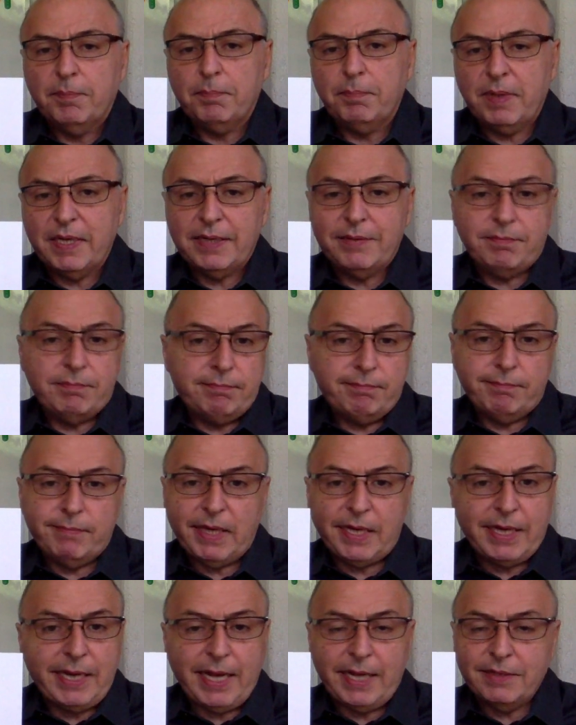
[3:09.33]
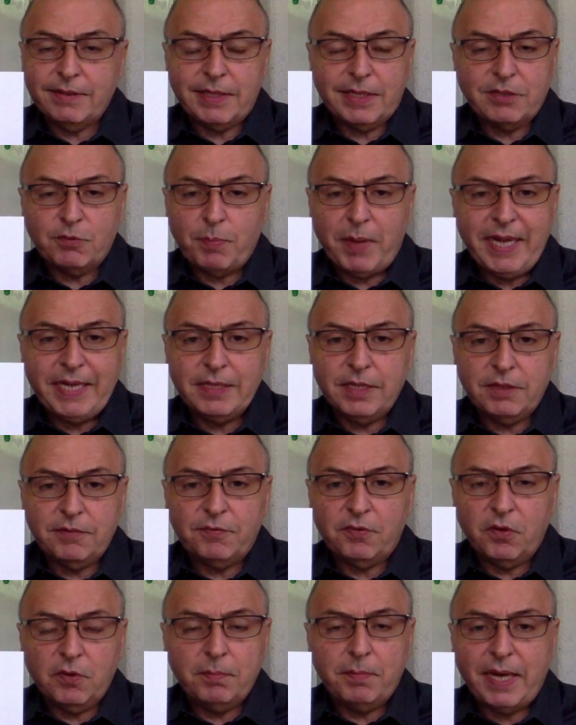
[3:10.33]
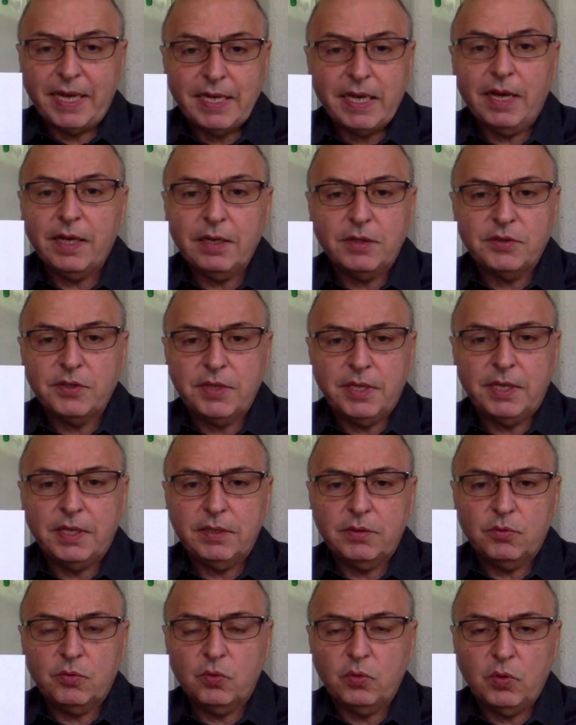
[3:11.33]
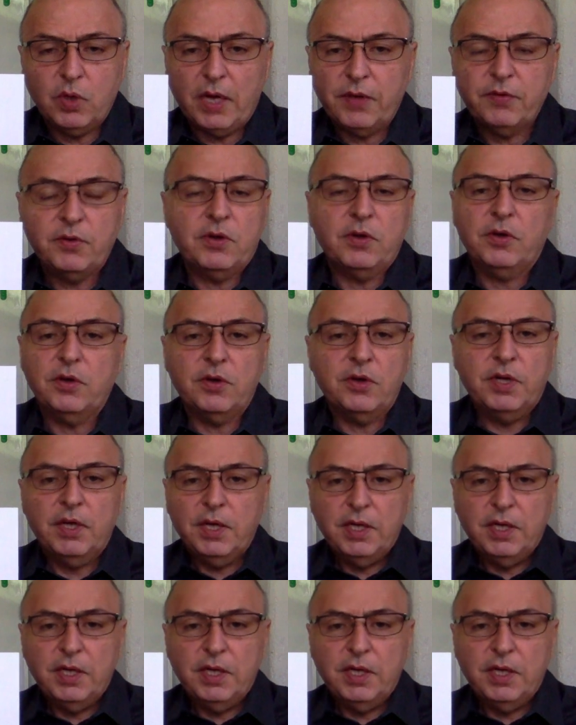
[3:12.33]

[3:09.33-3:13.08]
that it has expanded from biology to other